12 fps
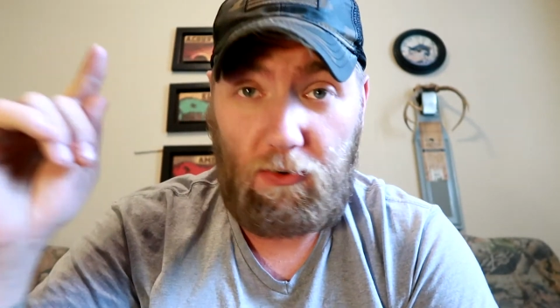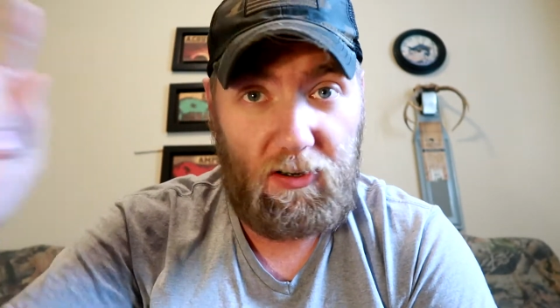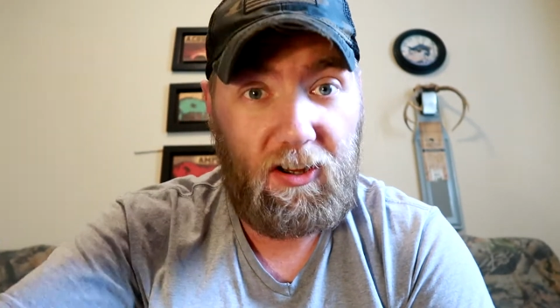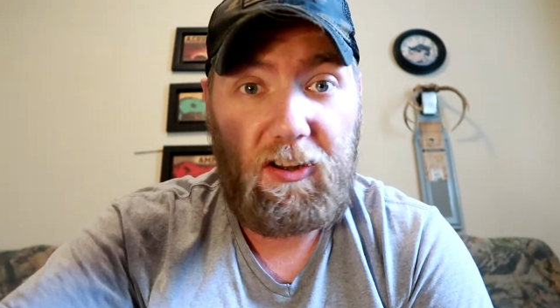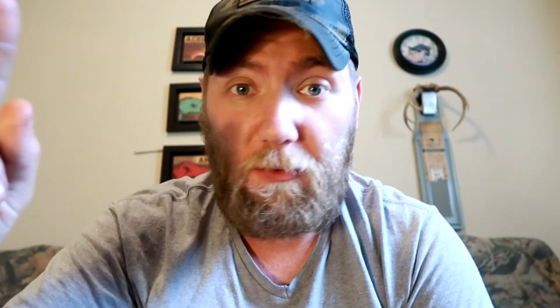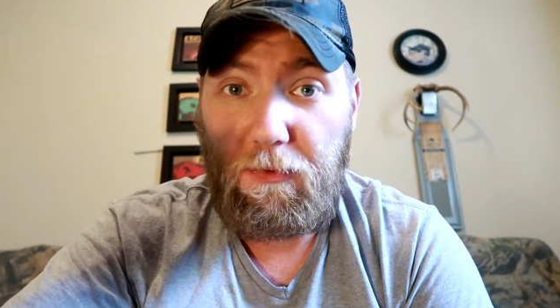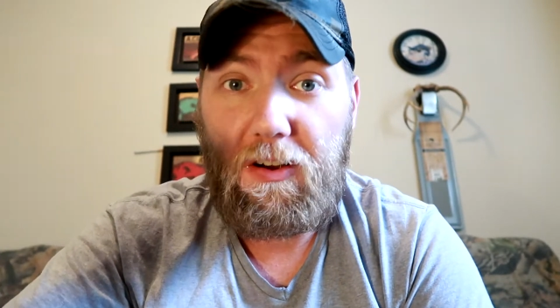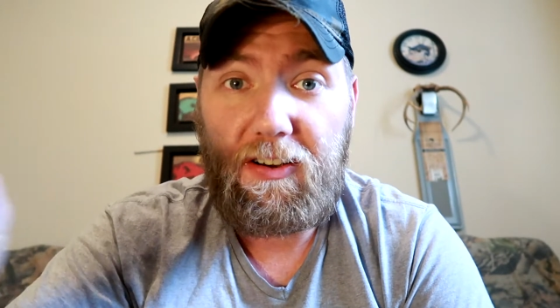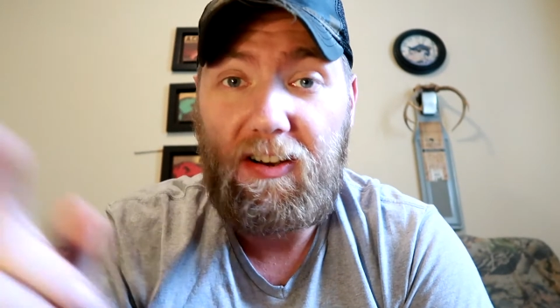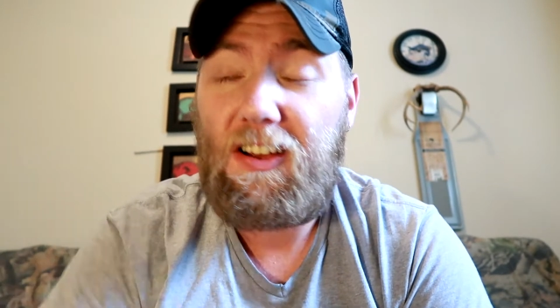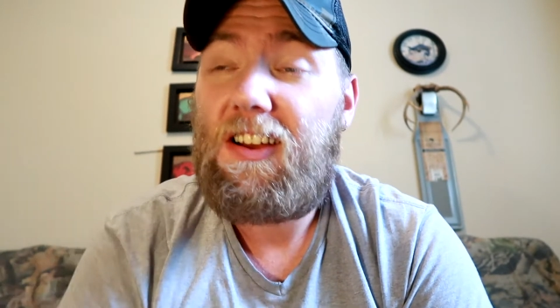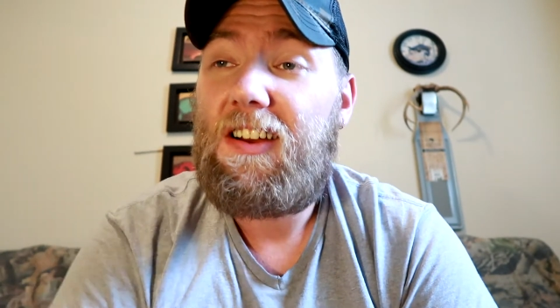really
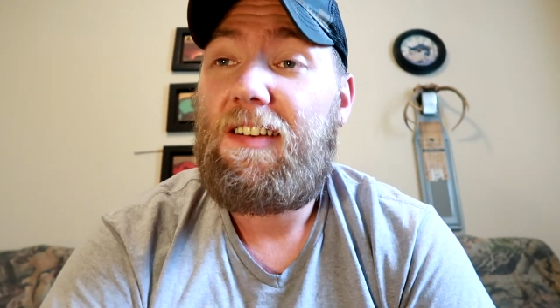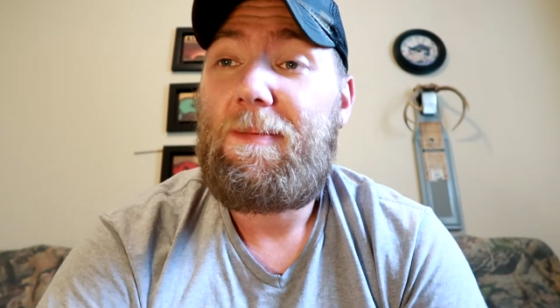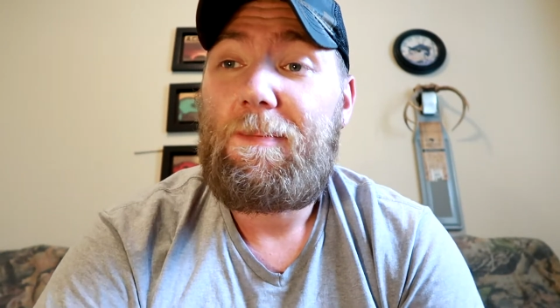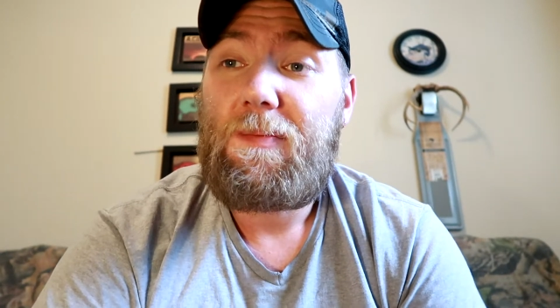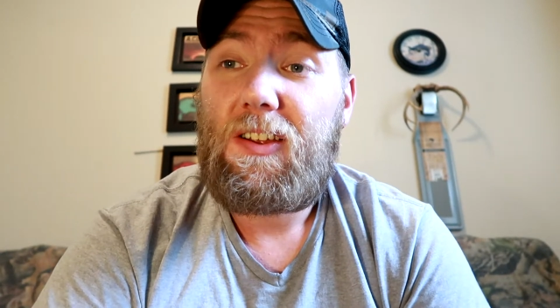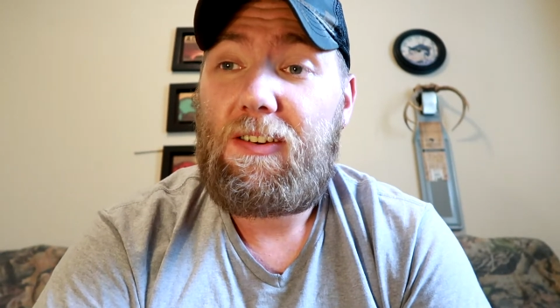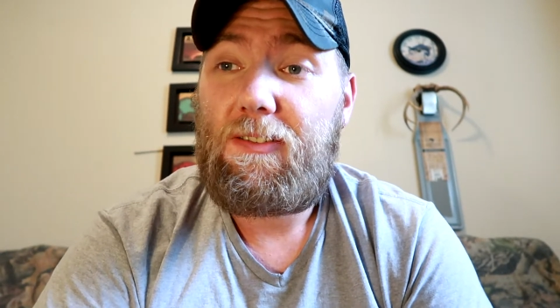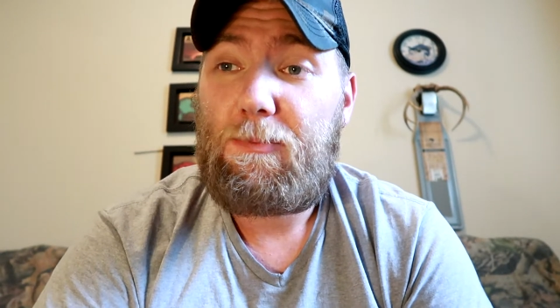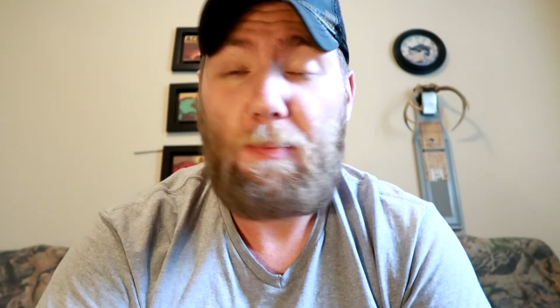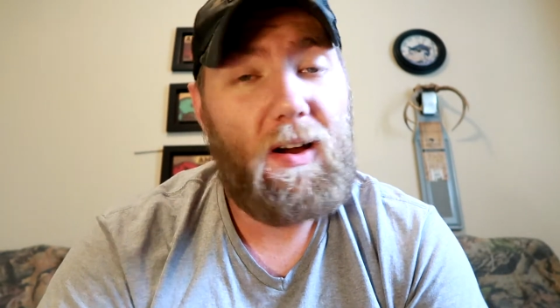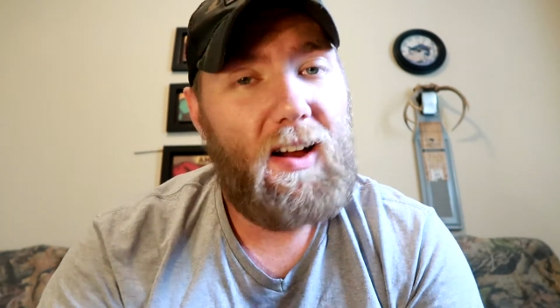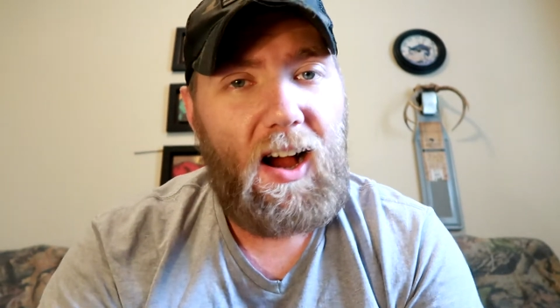fun.
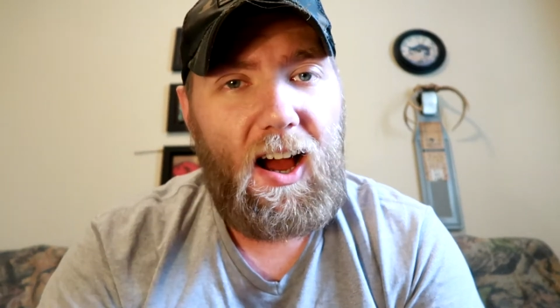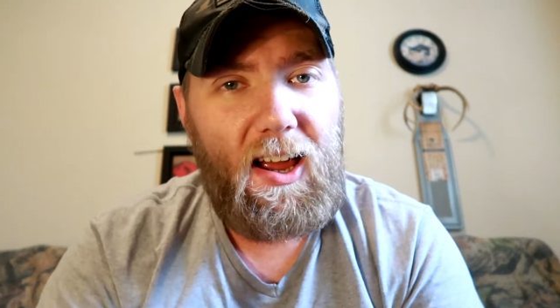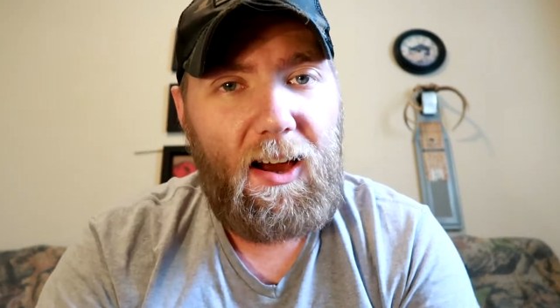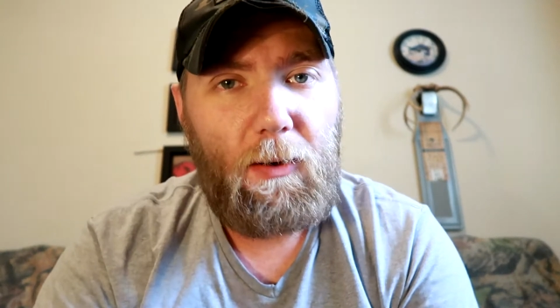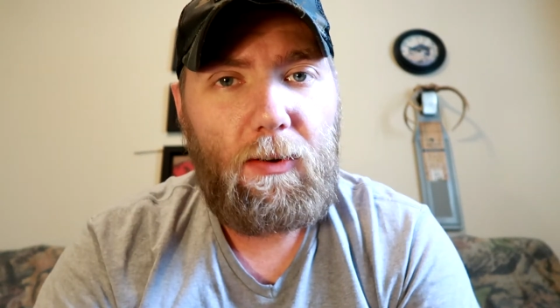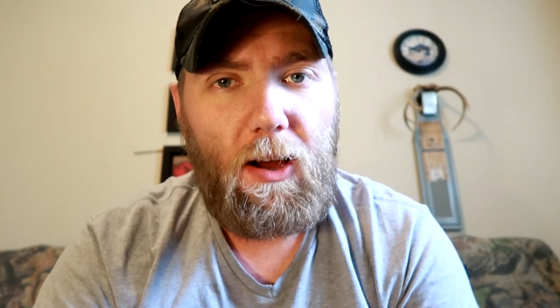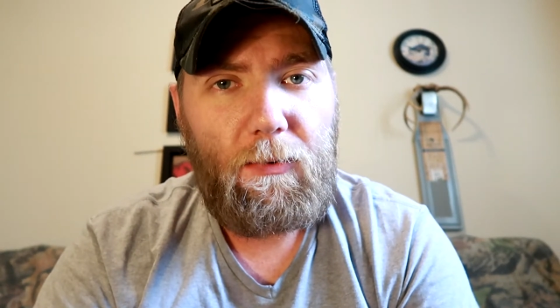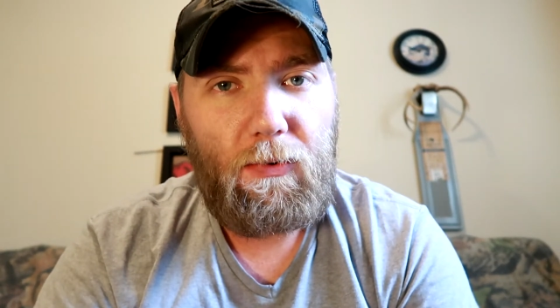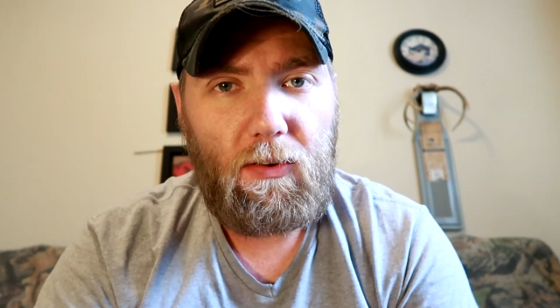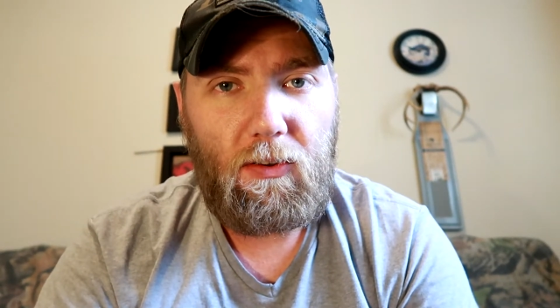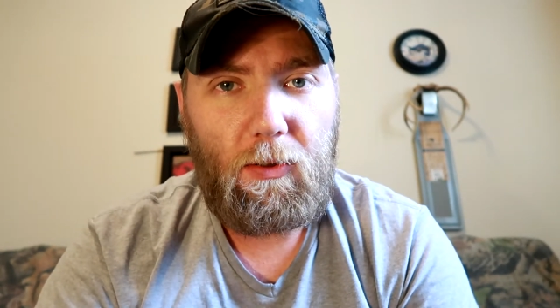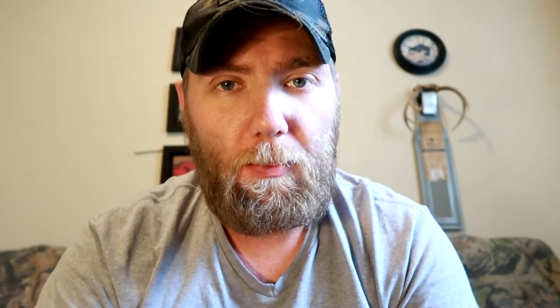But I held off
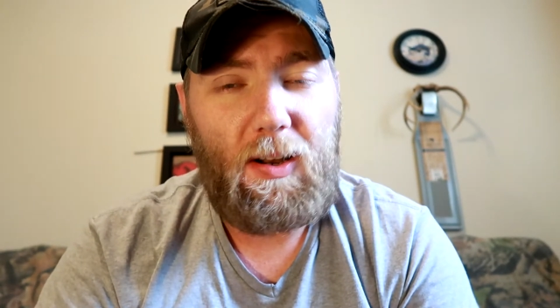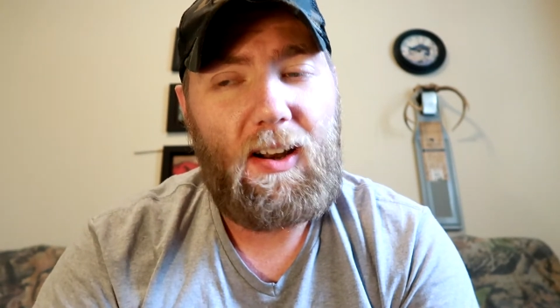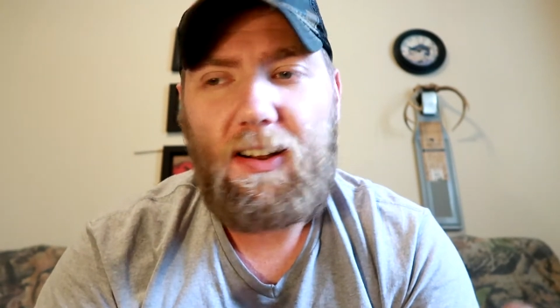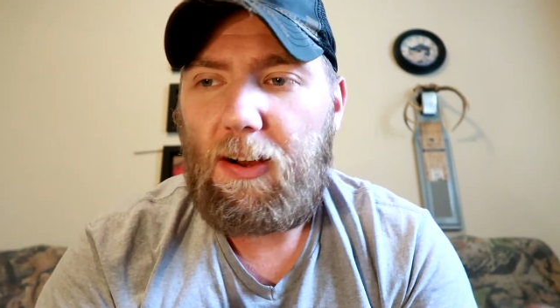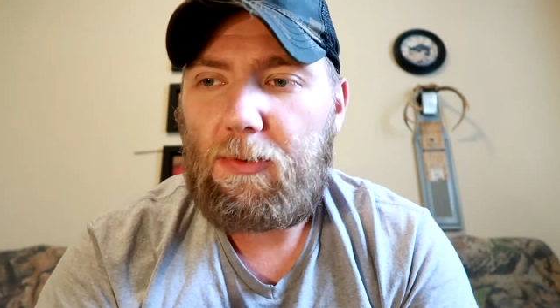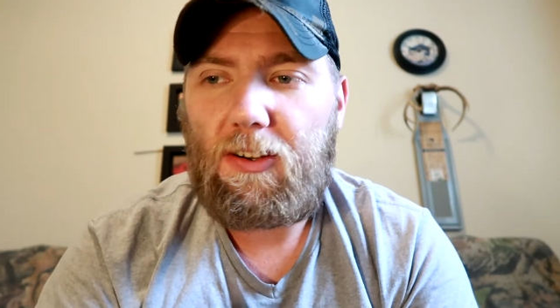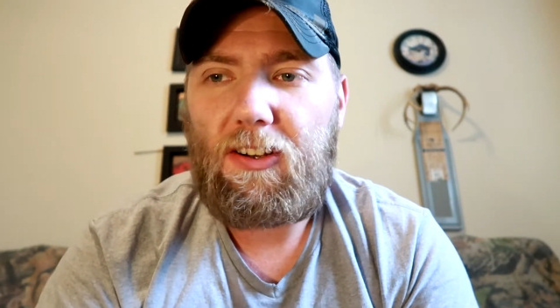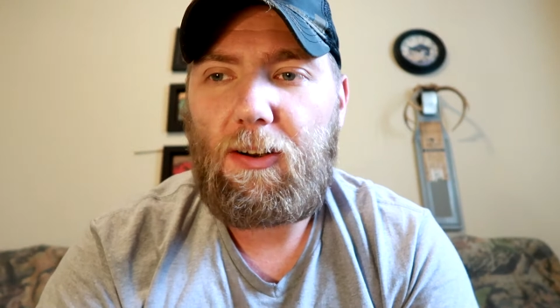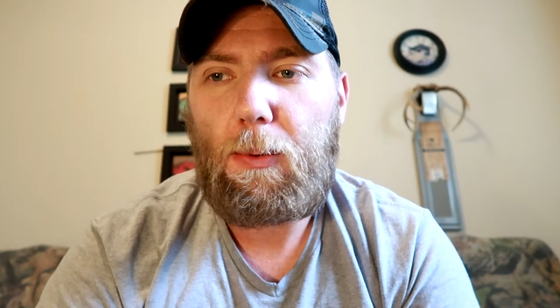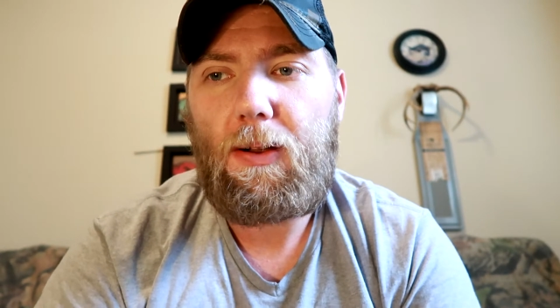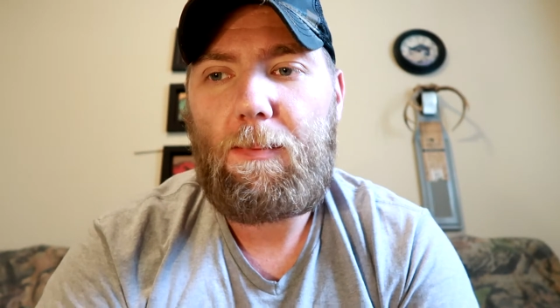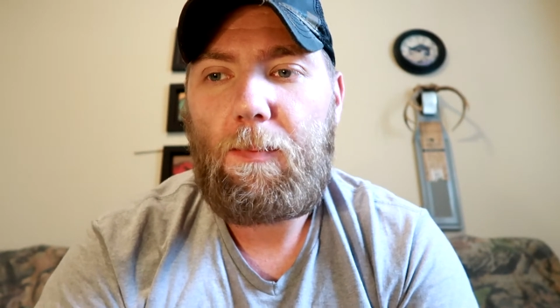for a little bit. I was like, you
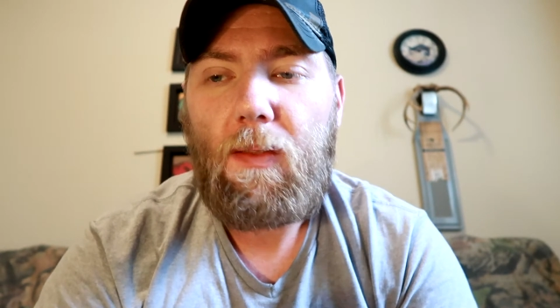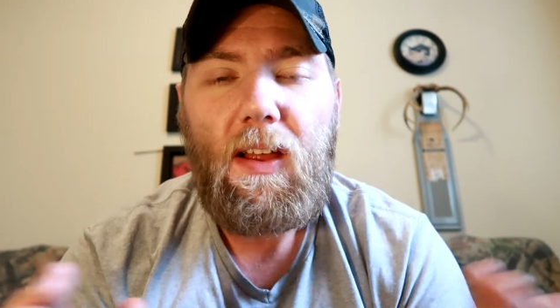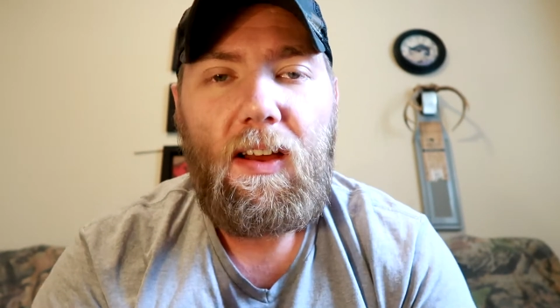know what?